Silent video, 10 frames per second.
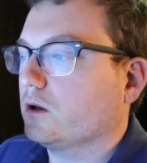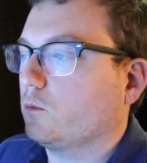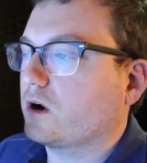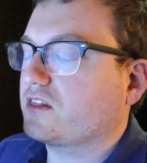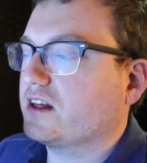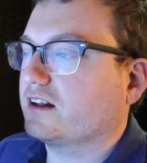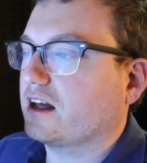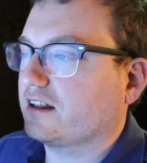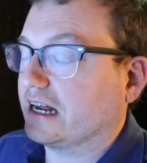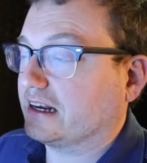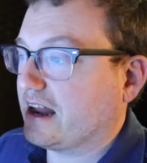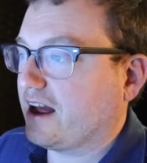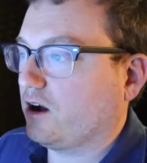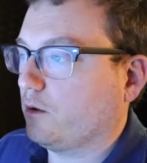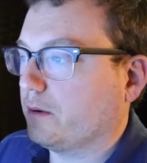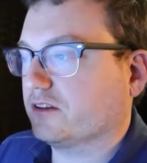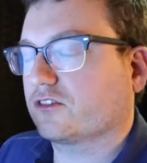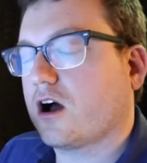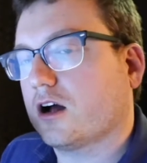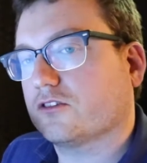What I think I lack now, but it's
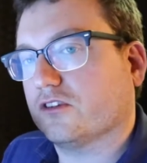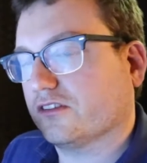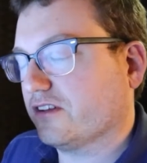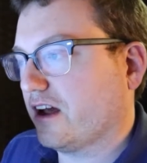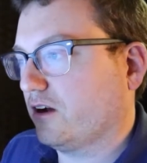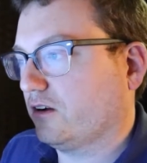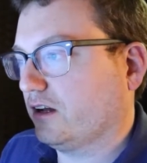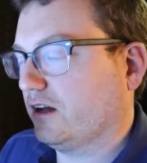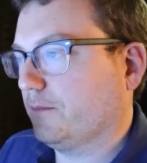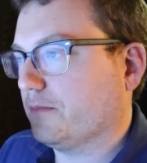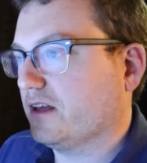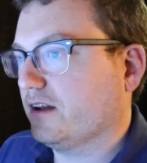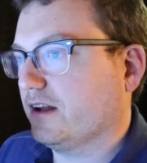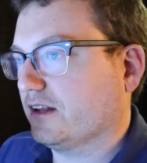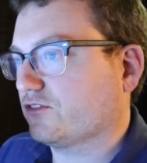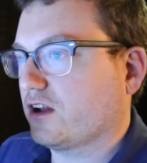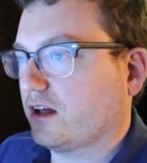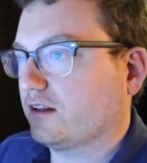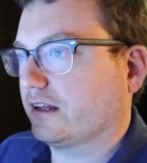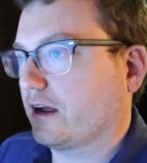conscious now. It's
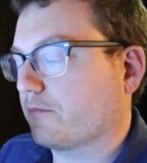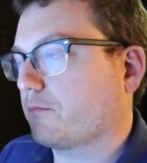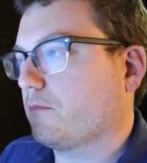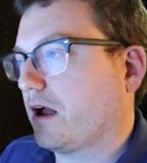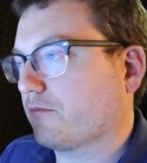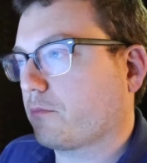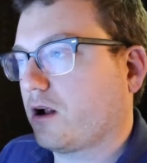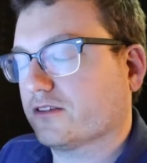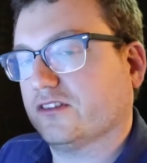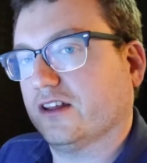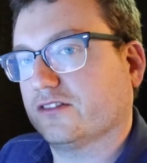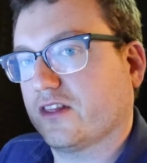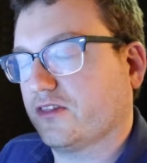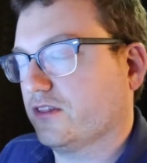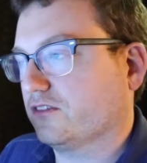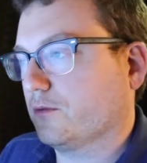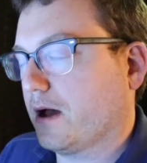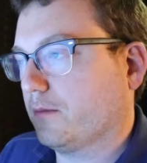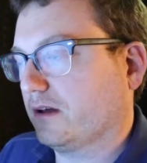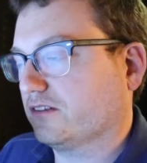not like I've processed that this
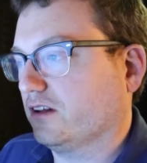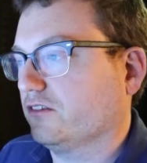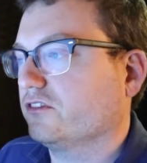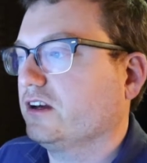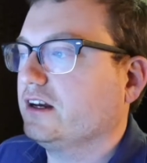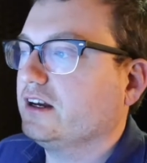about myself.